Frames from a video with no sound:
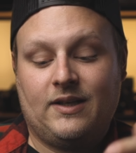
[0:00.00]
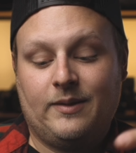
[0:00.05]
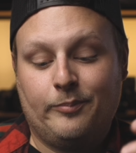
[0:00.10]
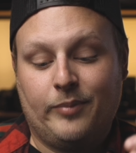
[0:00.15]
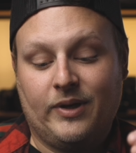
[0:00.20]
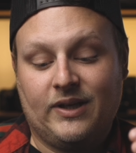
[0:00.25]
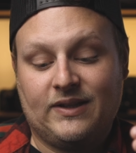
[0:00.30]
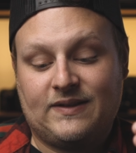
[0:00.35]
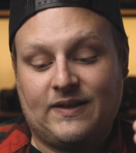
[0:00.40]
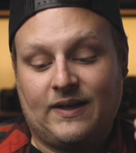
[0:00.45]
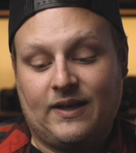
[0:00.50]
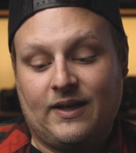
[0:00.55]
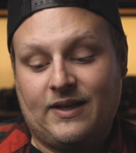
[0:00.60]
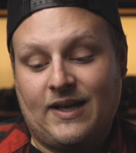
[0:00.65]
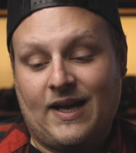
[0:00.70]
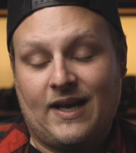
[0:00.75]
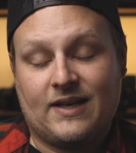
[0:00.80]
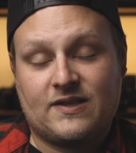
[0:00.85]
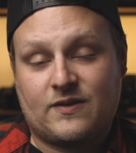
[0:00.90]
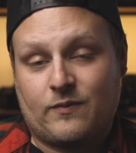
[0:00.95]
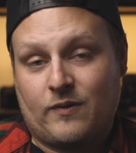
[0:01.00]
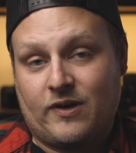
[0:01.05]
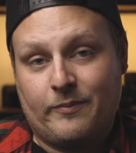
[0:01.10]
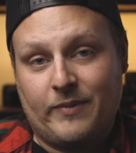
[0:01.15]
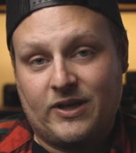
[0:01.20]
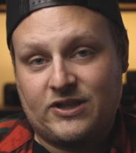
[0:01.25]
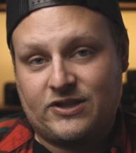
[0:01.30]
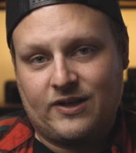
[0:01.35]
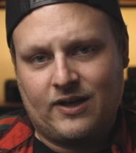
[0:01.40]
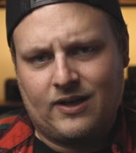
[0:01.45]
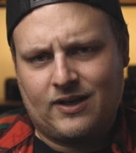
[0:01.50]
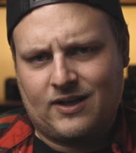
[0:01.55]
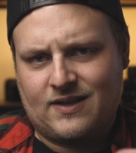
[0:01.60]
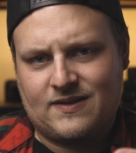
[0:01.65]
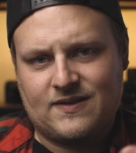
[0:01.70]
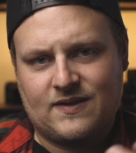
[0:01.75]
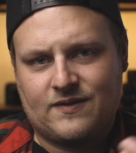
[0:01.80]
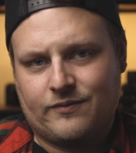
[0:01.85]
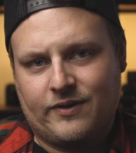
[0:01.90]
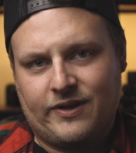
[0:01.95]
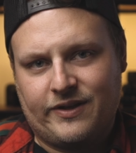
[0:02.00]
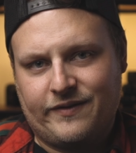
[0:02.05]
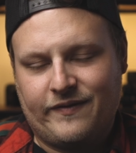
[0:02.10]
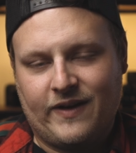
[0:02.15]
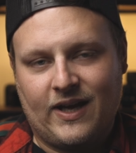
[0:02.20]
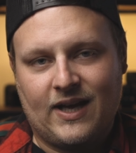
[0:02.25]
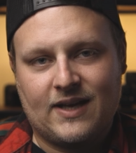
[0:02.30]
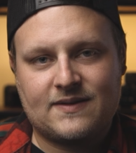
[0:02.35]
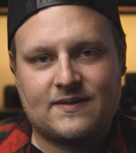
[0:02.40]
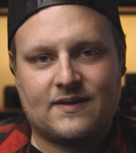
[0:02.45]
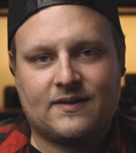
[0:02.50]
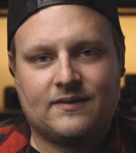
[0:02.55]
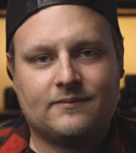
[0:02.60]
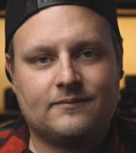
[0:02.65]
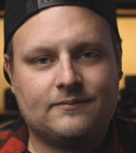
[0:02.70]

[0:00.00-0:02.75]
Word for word: But yeah, I just want to mention it because it's really fast.